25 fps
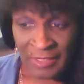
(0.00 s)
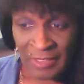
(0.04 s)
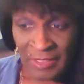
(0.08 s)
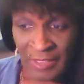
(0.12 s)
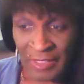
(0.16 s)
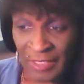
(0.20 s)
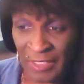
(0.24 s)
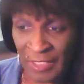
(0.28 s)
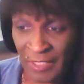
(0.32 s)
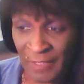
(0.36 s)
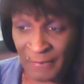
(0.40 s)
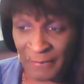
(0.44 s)

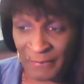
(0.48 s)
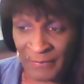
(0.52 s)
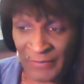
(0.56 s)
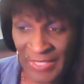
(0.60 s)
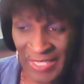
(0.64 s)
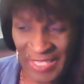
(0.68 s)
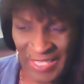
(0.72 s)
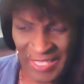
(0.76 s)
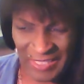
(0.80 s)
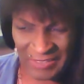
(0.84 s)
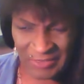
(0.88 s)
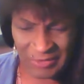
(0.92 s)
I
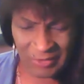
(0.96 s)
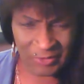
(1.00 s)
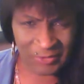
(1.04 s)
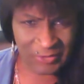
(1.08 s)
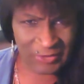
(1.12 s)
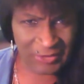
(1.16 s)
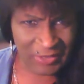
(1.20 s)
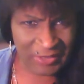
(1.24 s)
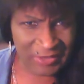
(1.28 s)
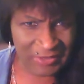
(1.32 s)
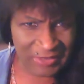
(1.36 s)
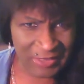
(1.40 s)
had no
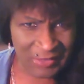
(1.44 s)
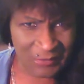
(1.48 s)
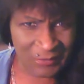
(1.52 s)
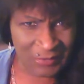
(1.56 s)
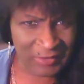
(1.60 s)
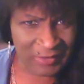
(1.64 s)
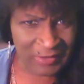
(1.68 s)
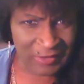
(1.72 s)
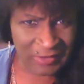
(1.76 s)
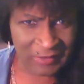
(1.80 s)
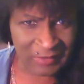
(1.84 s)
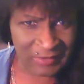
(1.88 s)
thoughts that
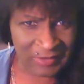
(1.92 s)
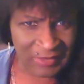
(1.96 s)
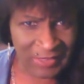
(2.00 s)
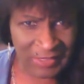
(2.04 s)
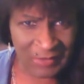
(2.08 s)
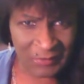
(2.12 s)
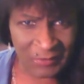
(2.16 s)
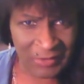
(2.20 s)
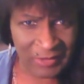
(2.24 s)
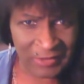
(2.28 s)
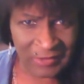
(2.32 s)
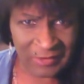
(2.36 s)
I
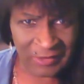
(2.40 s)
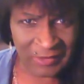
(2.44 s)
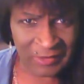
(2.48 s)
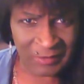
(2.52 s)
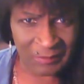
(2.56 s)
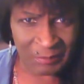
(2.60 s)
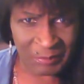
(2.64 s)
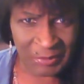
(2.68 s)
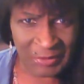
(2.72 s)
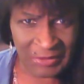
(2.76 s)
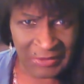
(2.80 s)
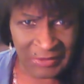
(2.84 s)
wanted to
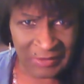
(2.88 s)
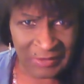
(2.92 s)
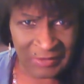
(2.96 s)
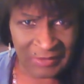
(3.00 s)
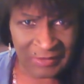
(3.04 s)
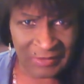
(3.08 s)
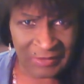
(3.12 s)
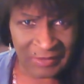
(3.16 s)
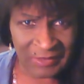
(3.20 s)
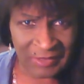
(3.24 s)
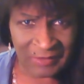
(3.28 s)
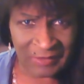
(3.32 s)
compete
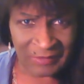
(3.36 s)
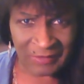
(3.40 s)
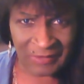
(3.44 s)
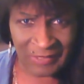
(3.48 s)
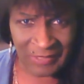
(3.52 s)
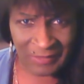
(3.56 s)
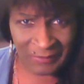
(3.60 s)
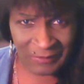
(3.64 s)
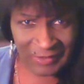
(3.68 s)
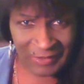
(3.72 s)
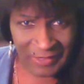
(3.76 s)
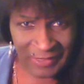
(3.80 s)
like
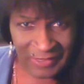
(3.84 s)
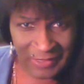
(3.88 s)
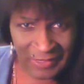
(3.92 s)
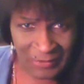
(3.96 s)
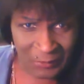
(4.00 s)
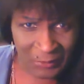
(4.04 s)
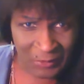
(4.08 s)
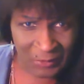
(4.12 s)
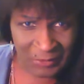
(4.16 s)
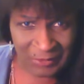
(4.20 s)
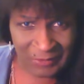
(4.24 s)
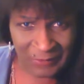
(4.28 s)
I
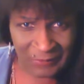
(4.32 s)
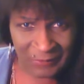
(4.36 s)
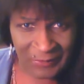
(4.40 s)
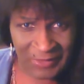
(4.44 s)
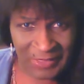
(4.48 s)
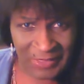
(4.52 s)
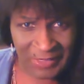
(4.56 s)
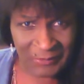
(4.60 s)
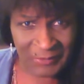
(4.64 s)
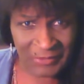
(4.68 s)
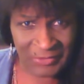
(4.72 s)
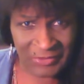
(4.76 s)
would have when
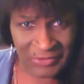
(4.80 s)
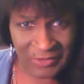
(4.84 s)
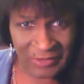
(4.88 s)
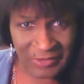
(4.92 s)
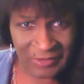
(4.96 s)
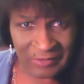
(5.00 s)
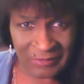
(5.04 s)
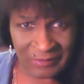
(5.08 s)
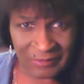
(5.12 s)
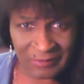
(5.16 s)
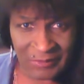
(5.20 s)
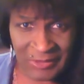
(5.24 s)
I was
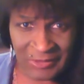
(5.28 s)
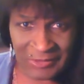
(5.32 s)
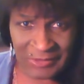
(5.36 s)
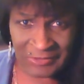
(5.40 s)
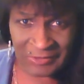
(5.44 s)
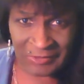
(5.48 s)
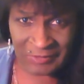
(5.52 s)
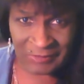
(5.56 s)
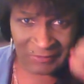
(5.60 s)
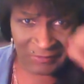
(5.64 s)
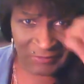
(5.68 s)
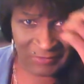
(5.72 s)
young. Wanted
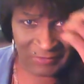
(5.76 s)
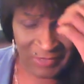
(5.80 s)
to